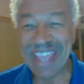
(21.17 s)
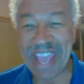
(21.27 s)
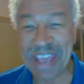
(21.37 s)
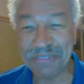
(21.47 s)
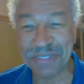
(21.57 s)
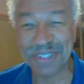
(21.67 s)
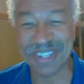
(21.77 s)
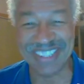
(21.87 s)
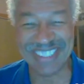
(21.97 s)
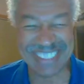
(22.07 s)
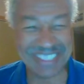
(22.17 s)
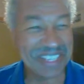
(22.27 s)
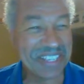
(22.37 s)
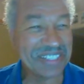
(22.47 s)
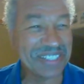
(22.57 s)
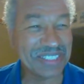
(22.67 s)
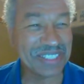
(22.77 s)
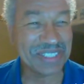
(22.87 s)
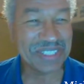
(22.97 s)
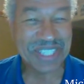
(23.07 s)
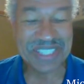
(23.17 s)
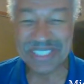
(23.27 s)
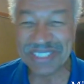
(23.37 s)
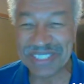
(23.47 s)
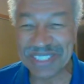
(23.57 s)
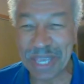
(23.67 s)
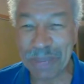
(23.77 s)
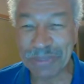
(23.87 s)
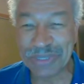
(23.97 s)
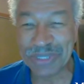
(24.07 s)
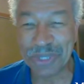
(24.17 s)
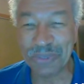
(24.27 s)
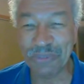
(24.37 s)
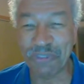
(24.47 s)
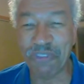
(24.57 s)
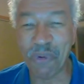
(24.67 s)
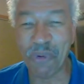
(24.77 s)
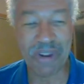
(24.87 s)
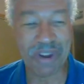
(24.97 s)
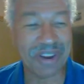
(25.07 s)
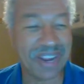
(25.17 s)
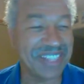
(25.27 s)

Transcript: After this is episode 4,